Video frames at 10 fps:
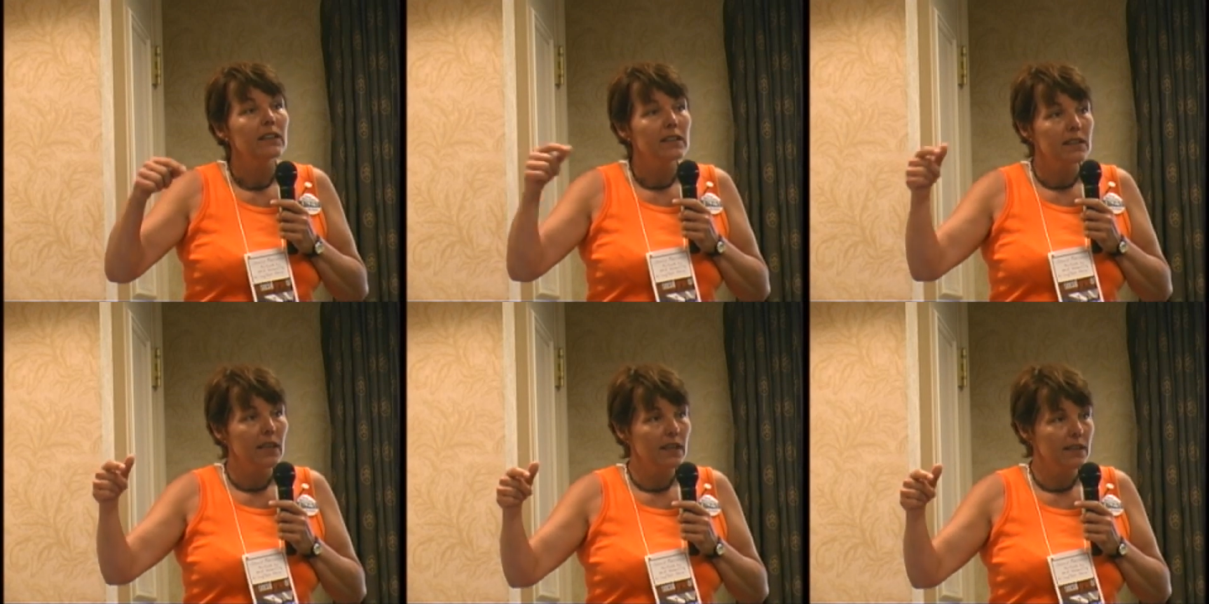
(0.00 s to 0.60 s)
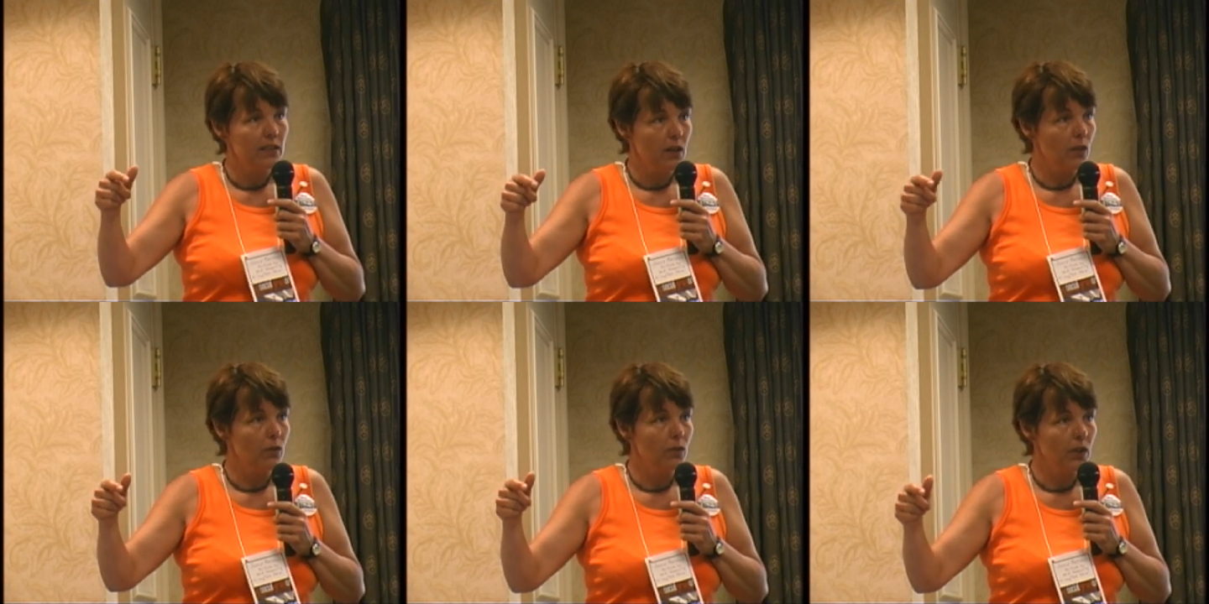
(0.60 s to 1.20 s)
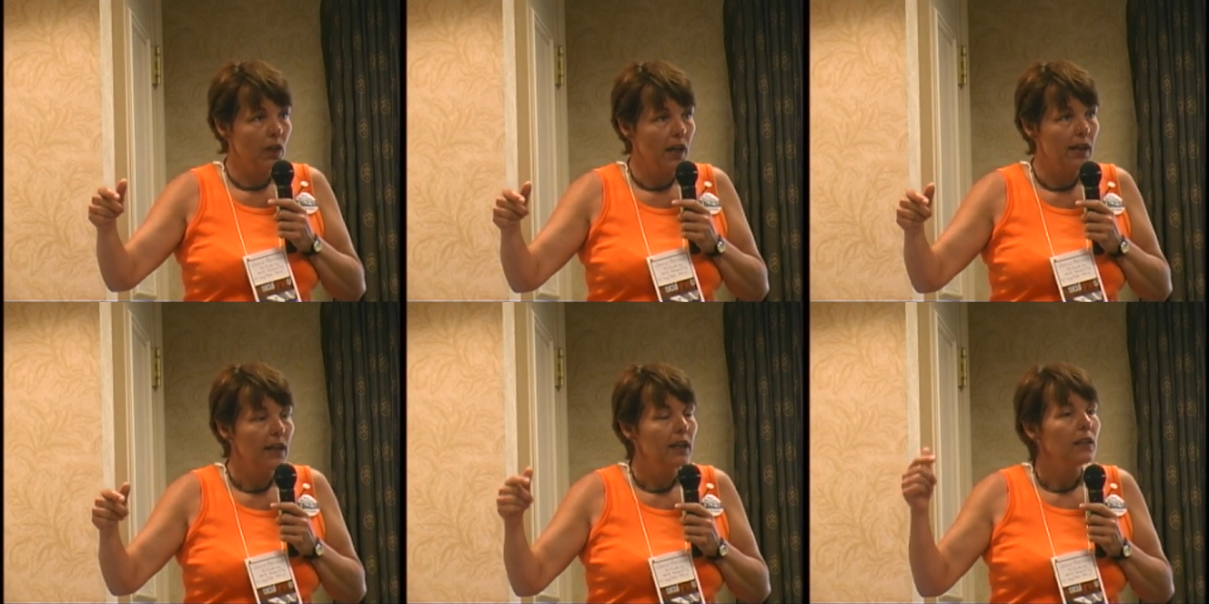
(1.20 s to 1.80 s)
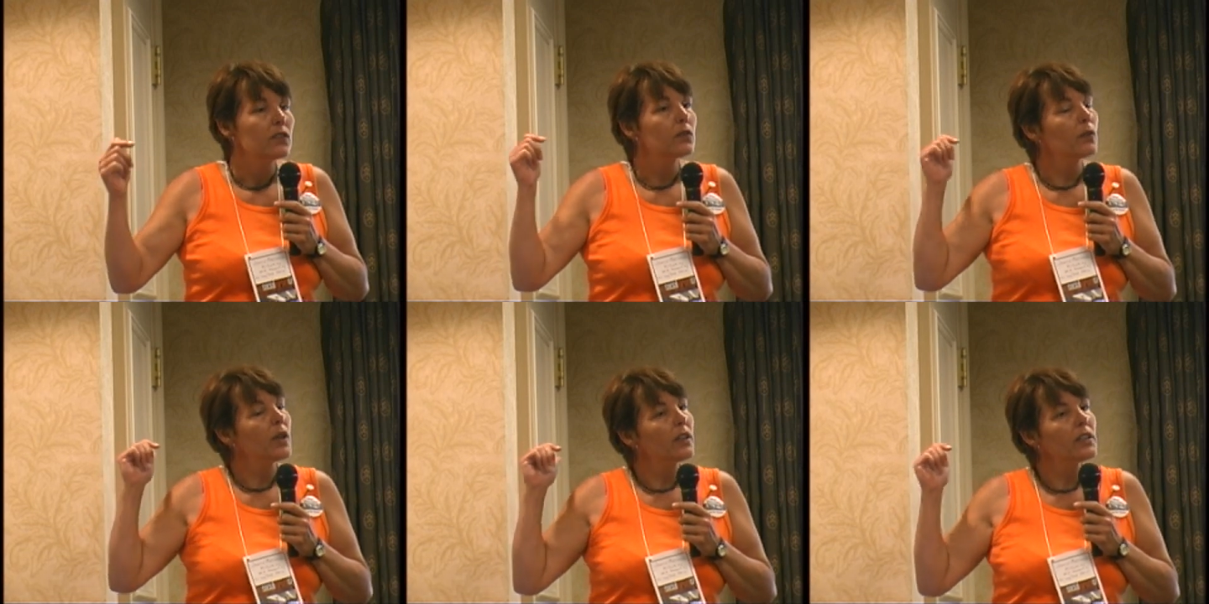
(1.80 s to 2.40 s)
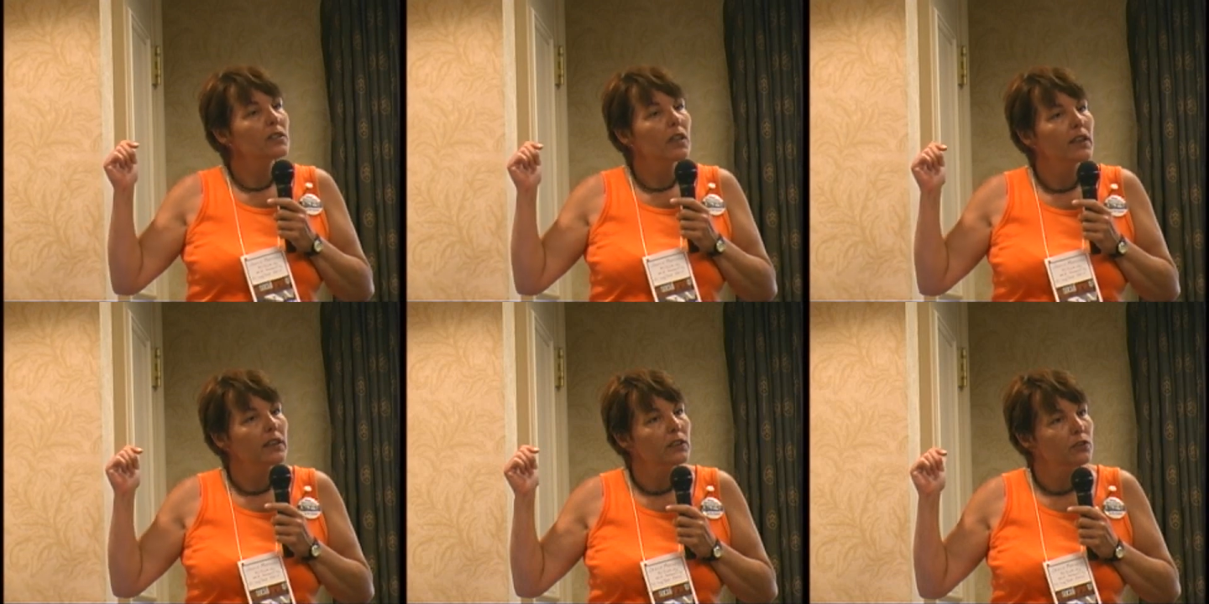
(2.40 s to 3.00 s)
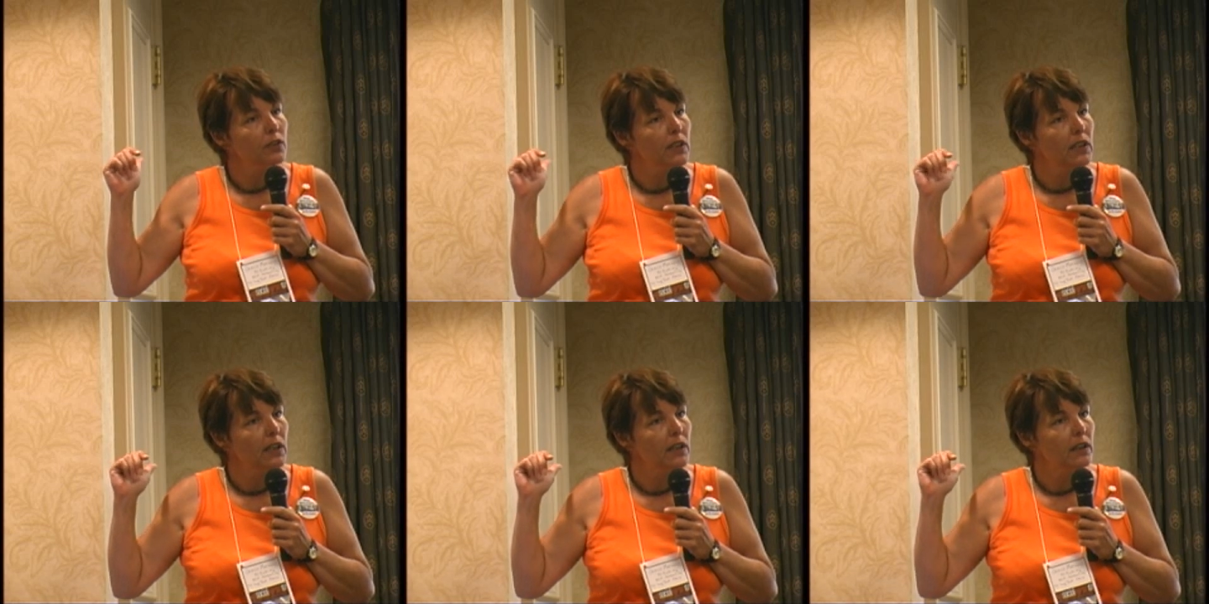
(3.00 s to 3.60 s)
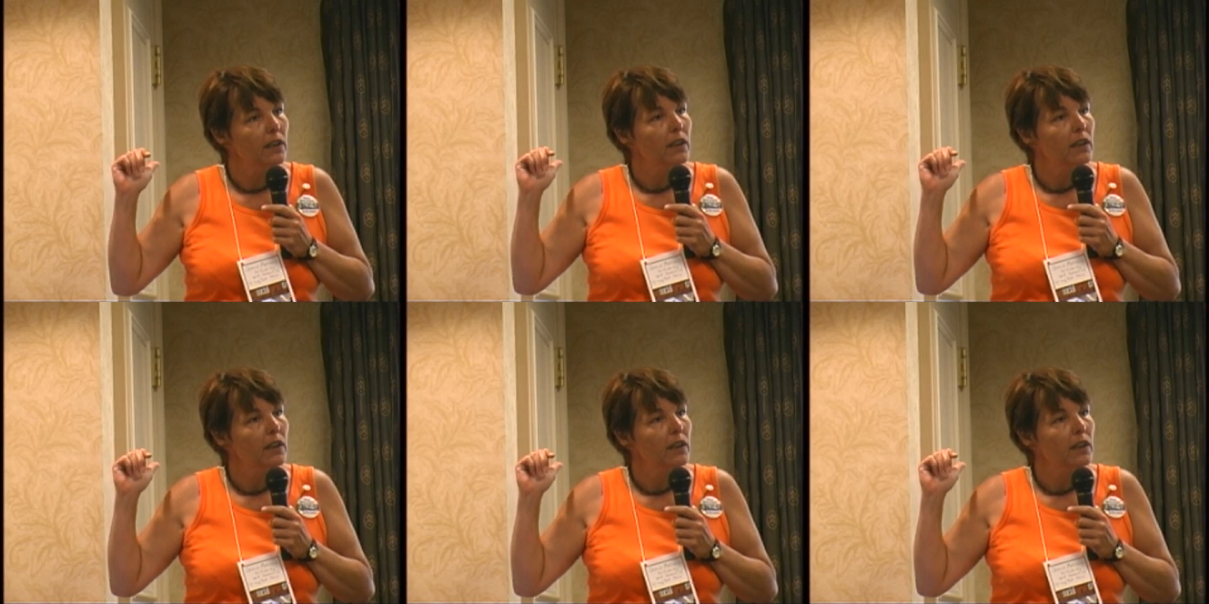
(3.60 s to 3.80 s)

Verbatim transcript: says so or not. So we already saw in Katrina,